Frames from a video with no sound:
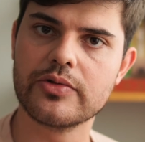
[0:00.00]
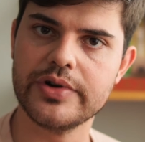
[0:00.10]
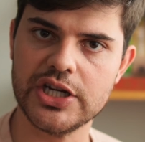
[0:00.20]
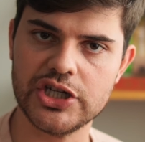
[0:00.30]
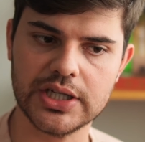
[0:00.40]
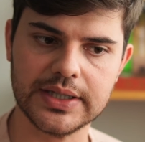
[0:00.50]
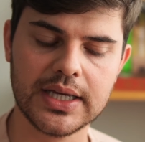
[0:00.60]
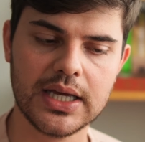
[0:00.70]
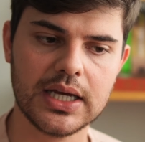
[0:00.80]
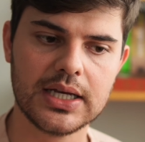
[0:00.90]
region.
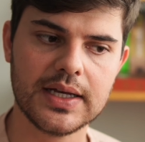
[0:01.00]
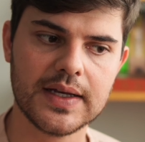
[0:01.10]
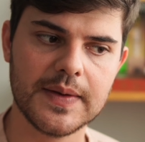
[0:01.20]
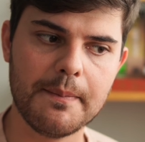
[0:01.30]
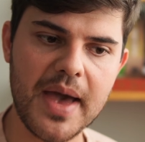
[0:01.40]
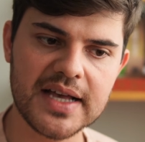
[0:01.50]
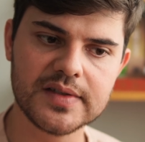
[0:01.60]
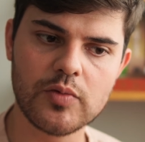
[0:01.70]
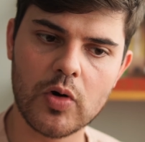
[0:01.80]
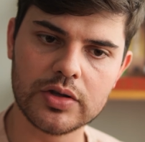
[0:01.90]

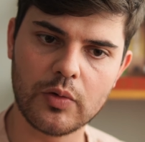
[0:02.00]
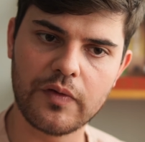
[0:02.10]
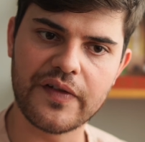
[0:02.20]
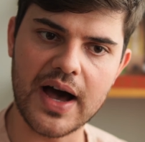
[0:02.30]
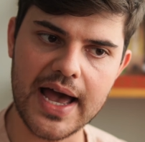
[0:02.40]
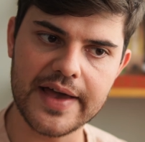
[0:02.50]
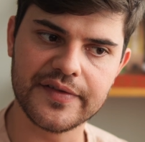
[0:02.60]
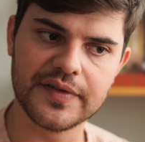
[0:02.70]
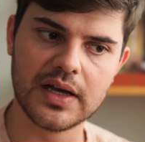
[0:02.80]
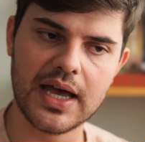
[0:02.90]
Meze
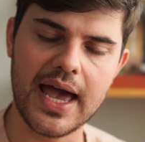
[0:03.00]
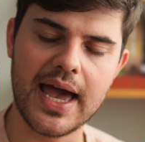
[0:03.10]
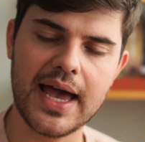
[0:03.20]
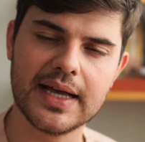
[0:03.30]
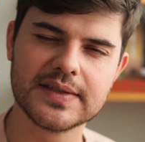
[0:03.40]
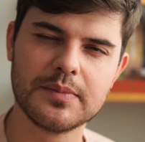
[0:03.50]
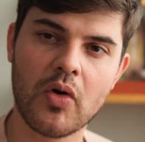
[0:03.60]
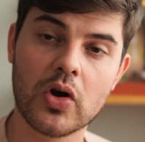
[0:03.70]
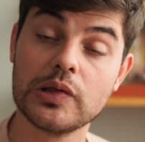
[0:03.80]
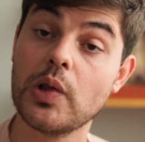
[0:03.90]
105 has
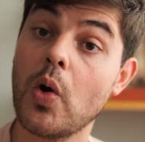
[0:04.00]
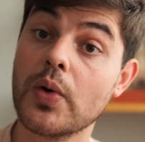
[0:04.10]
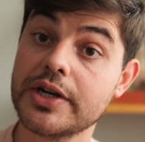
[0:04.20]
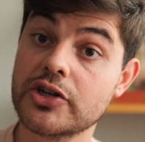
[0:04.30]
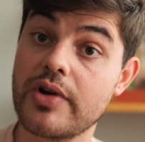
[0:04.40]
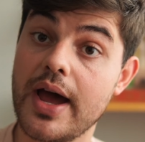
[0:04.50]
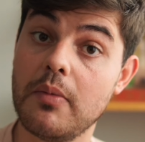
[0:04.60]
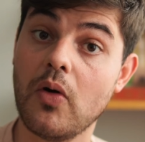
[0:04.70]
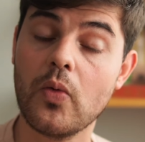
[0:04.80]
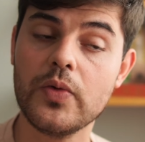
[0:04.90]
more lower
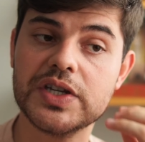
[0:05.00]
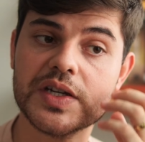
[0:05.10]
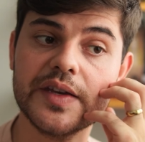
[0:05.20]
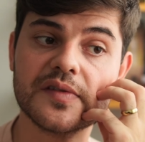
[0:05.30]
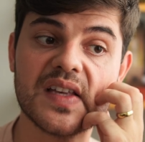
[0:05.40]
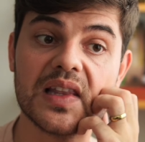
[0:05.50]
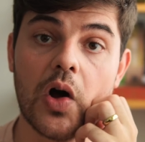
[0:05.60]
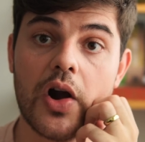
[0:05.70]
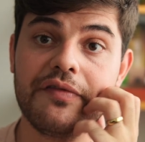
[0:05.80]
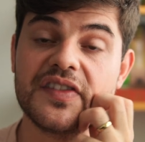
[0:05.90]
treble, which gives a
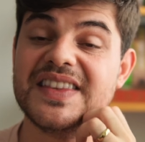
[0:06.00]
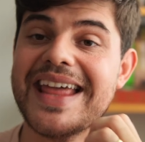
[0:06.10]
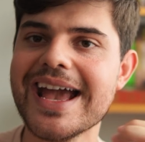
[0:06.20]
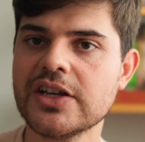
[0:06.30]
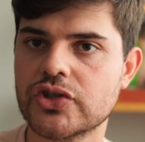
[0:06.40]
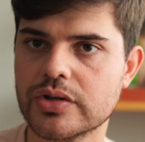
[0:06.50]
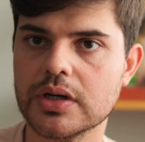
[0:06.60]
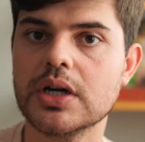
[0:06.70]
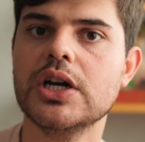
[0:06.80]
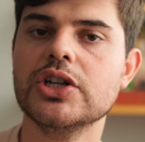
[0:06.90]
lot of
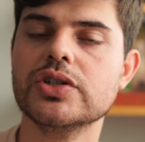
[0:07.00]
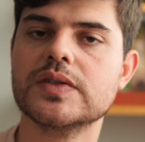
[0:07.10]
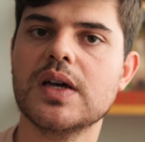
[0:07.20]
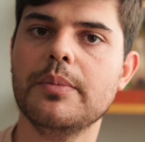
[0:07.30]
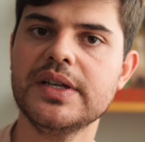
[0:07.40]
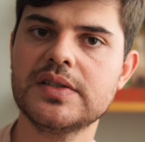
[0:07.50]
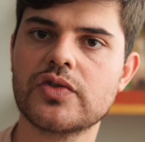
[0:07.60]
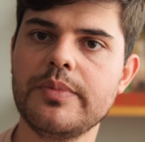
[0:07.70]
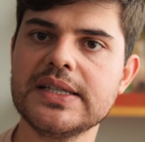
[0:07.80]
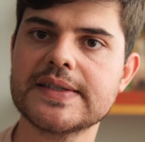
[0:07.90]
texture to some
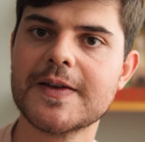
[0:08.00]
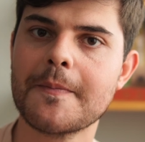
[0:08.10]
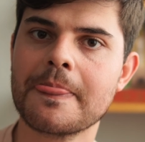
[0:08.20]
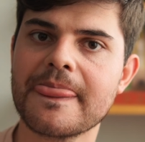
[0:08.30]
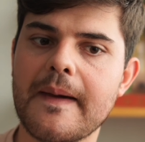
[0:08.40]
instruments.